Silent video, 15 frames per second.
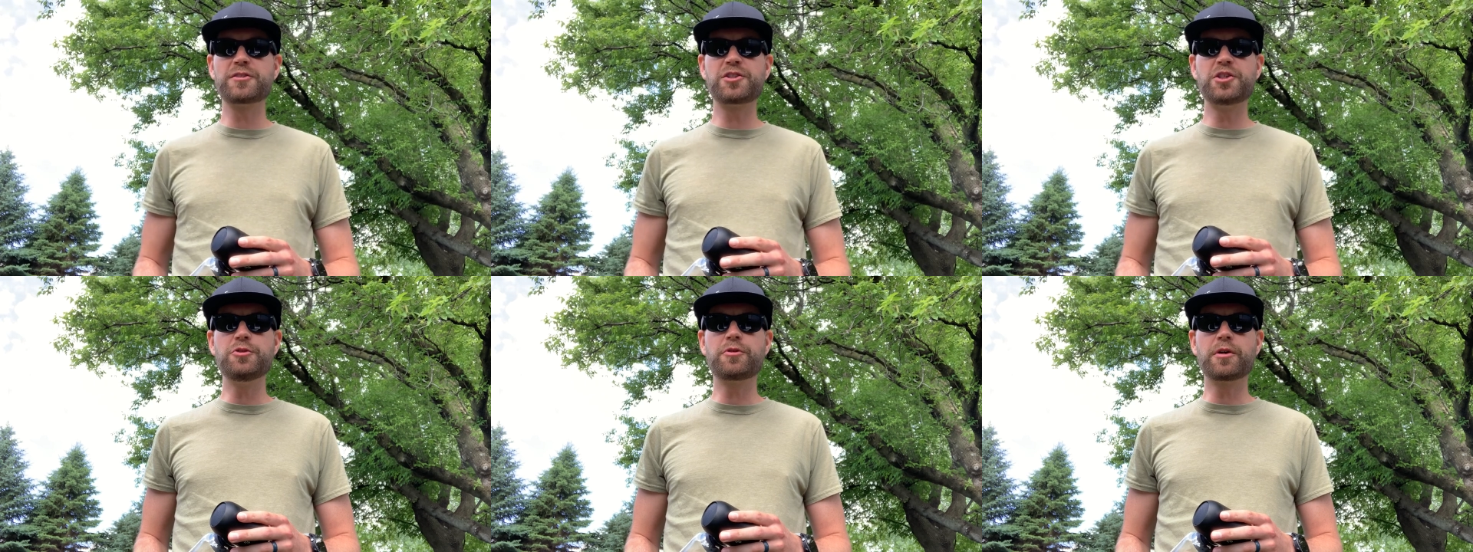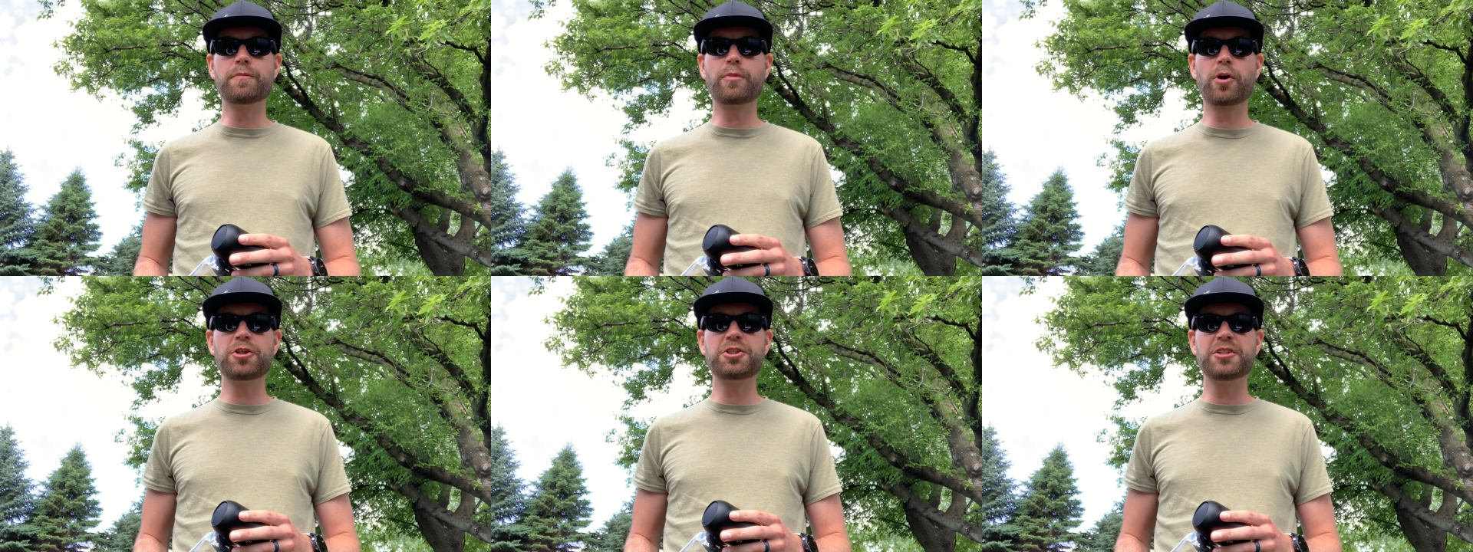so you can
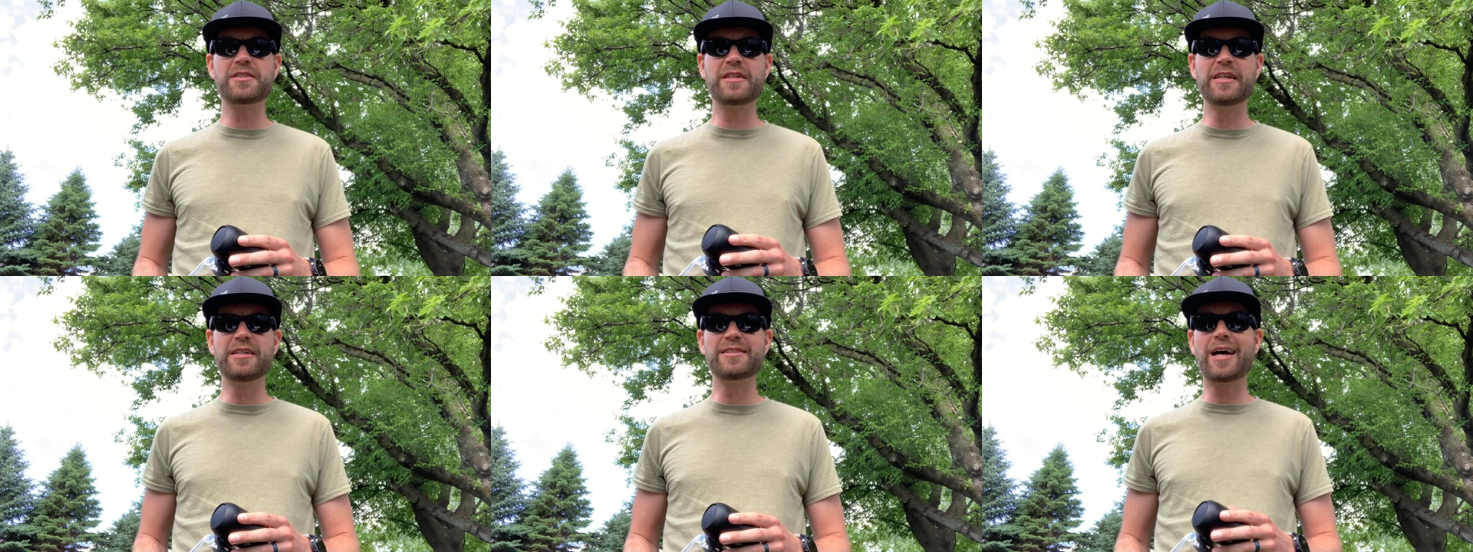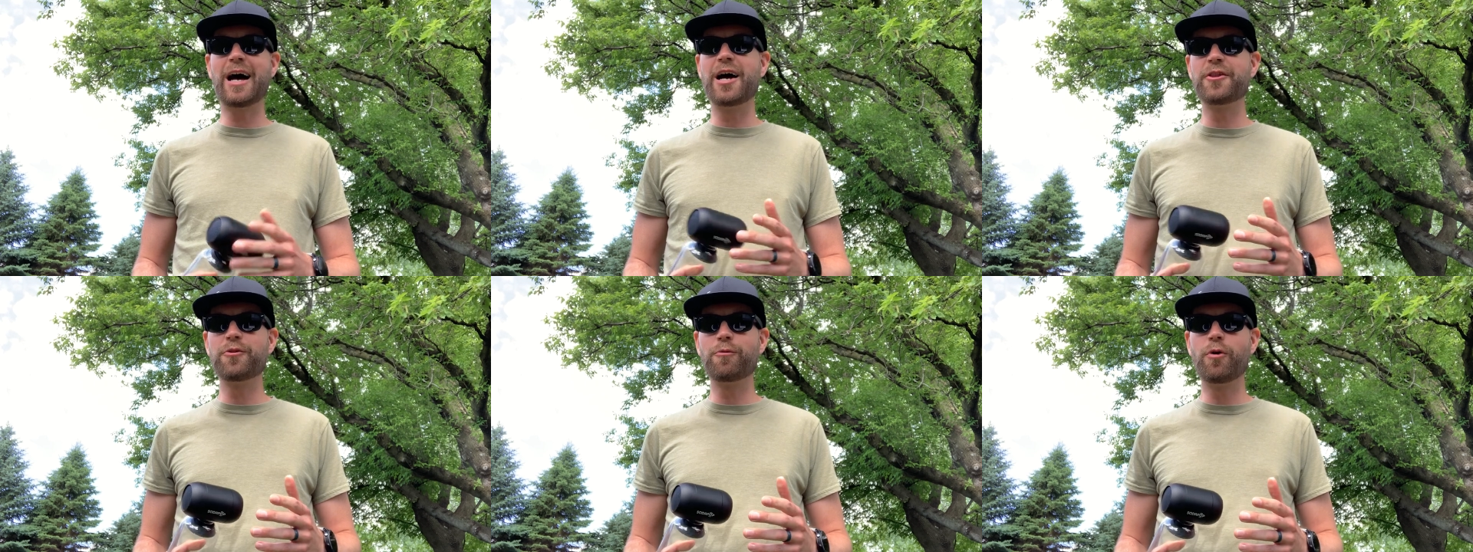purchase these
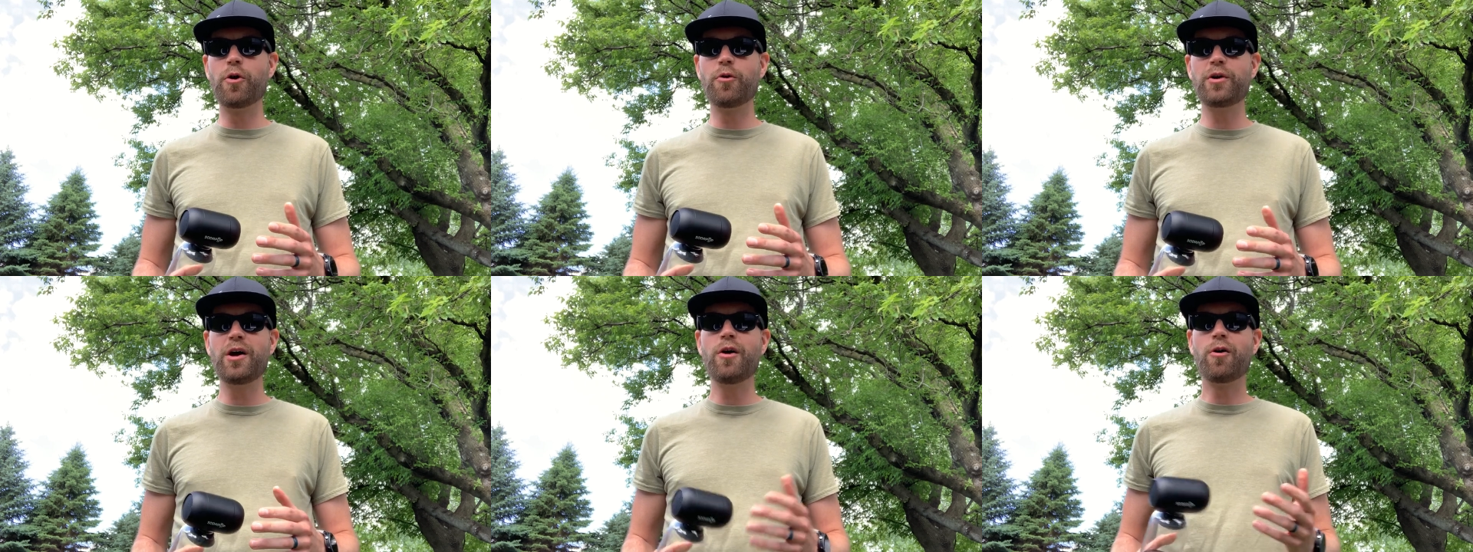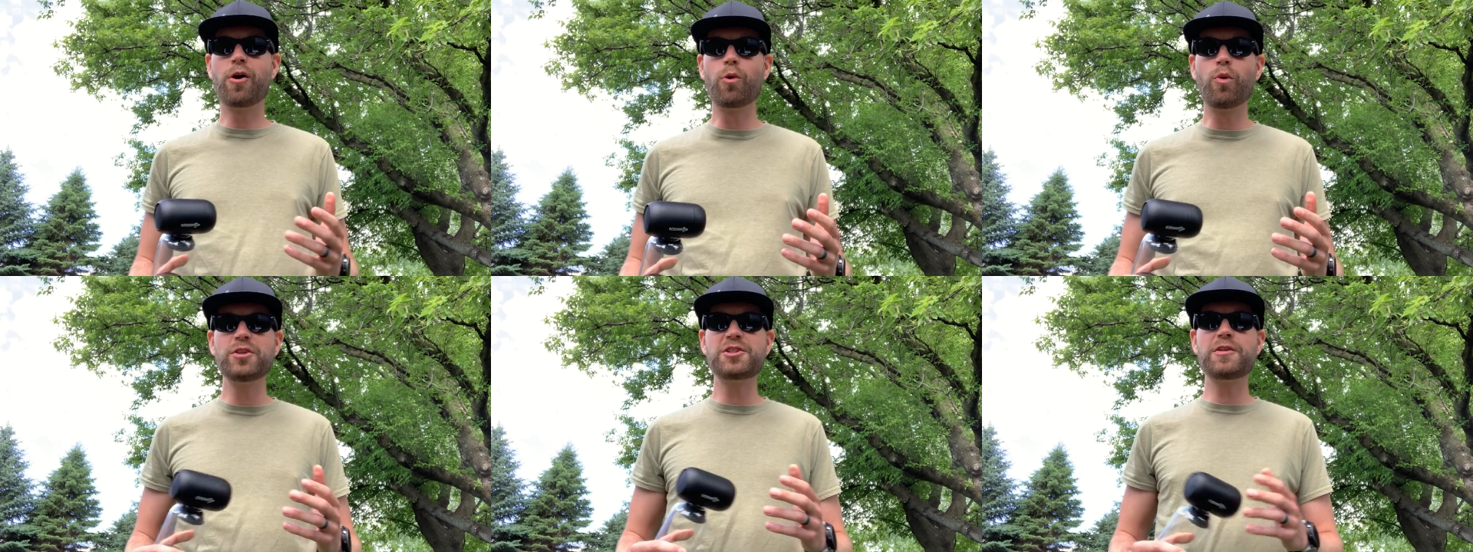on the road
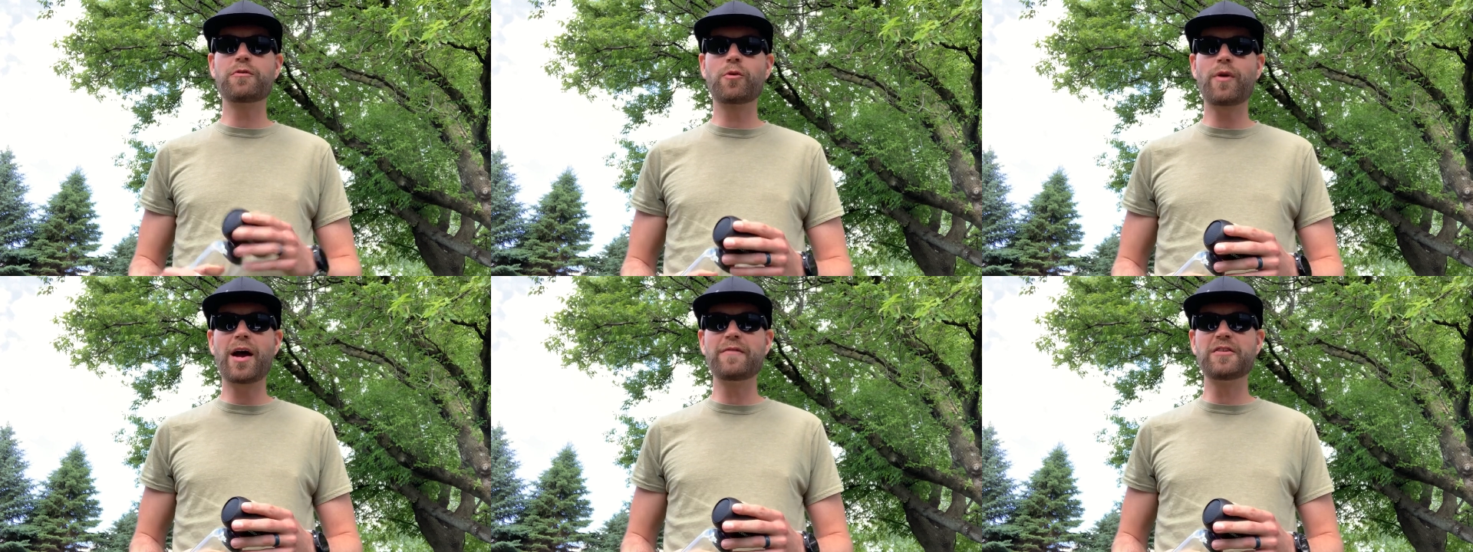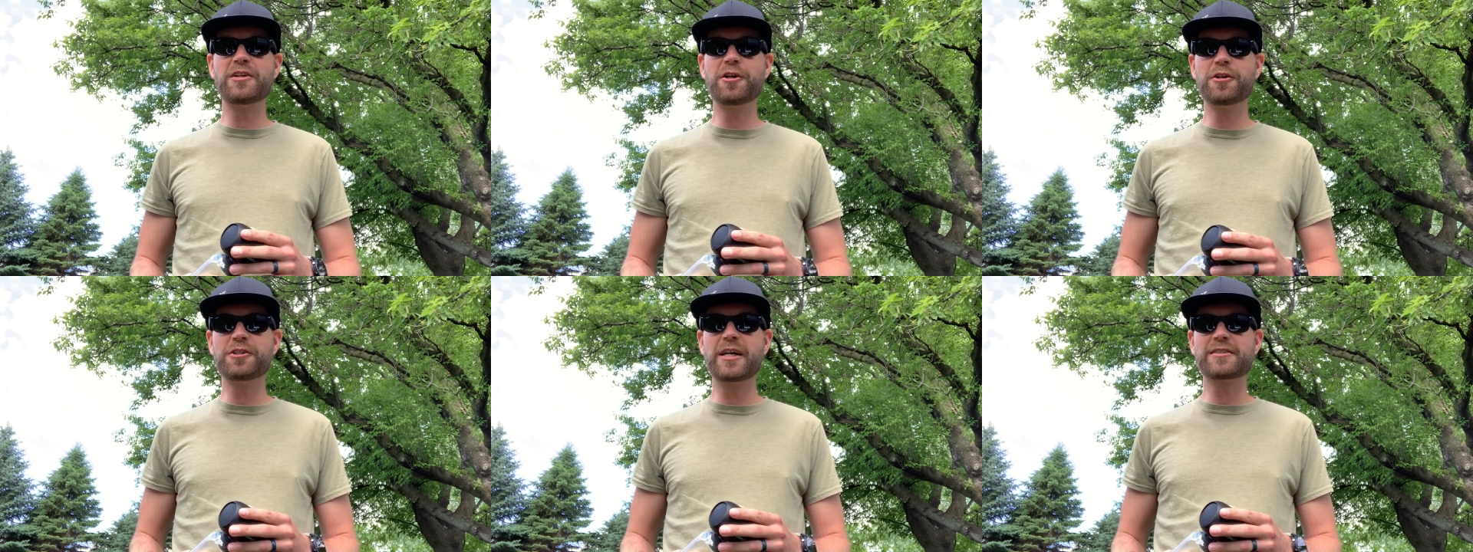or once you've arrived
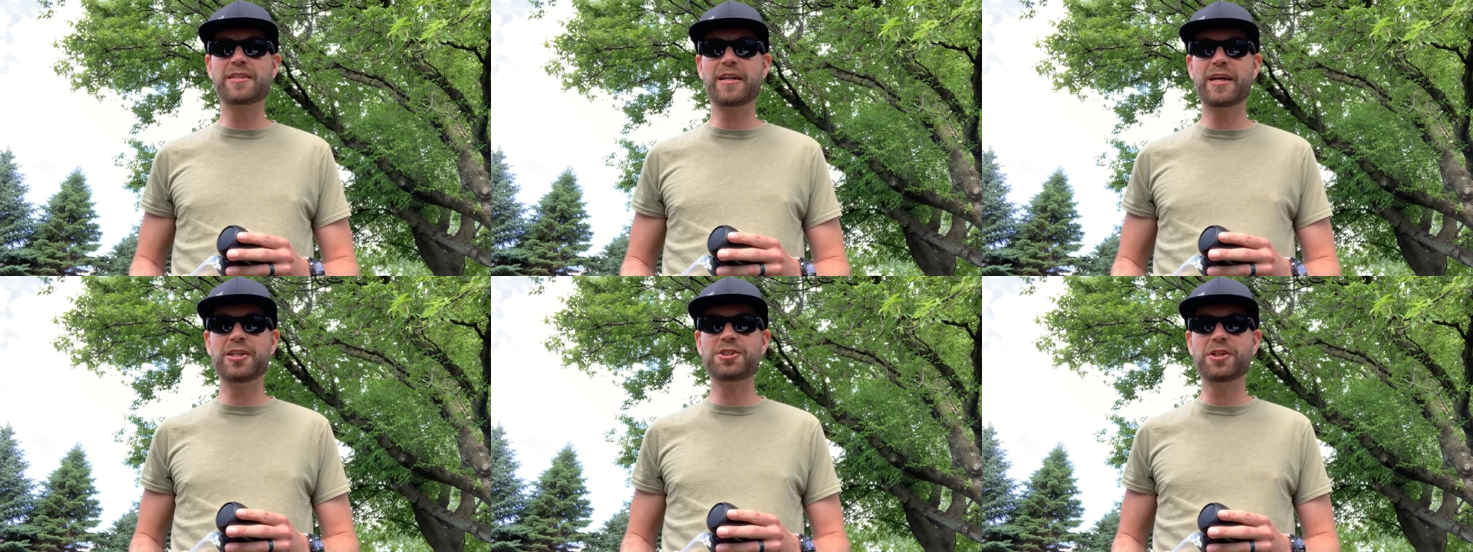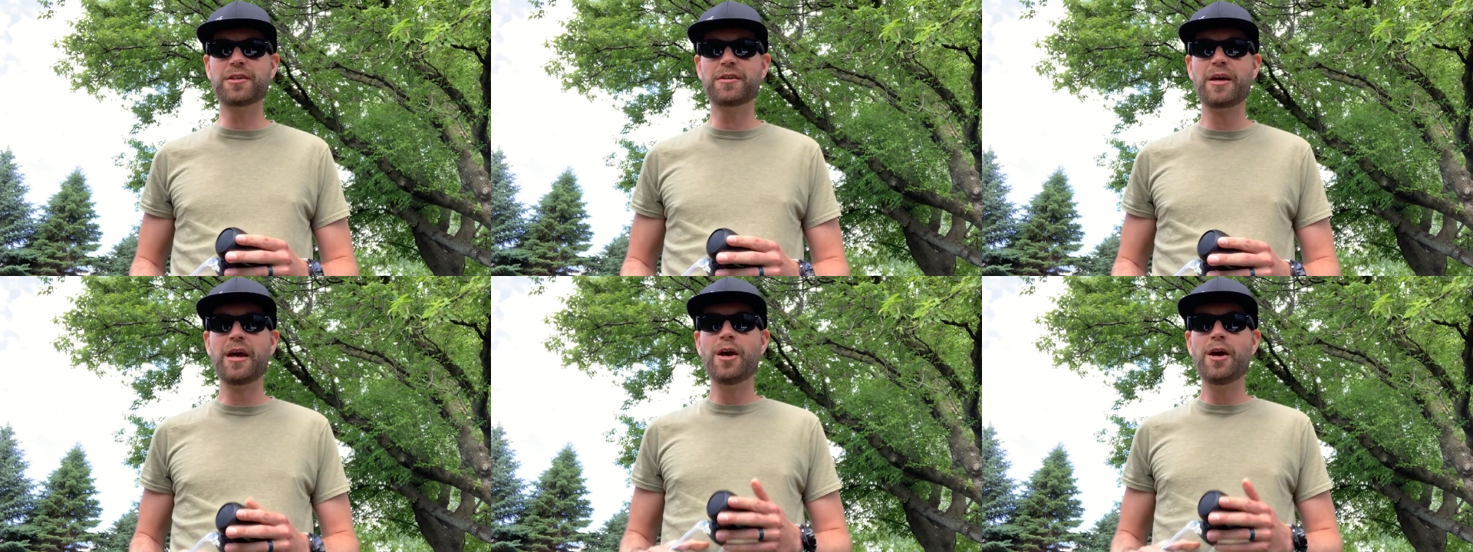at your destination,